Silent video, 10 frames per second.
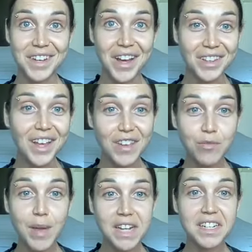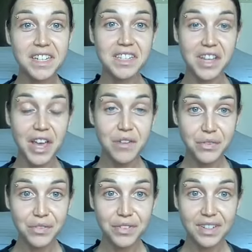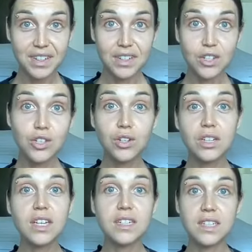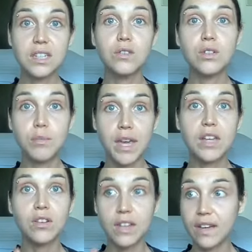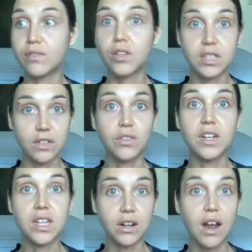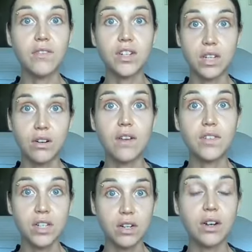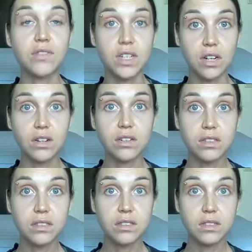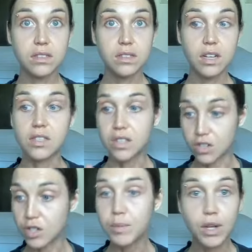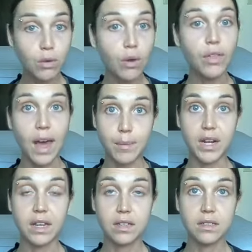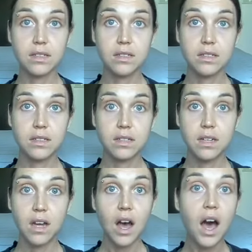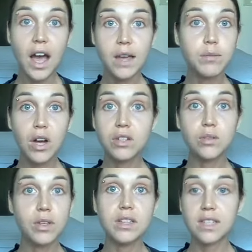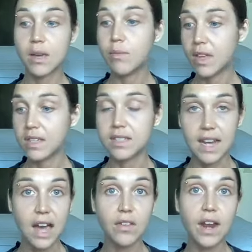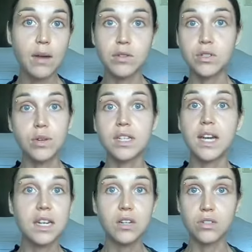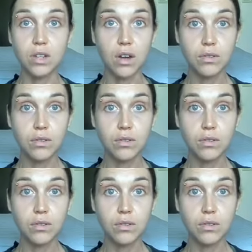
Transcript: A life maintenance life should continue to make your life look different year after year after year after year because there should be growth happening. I am not doing the same things now that I was doing 10 years ago.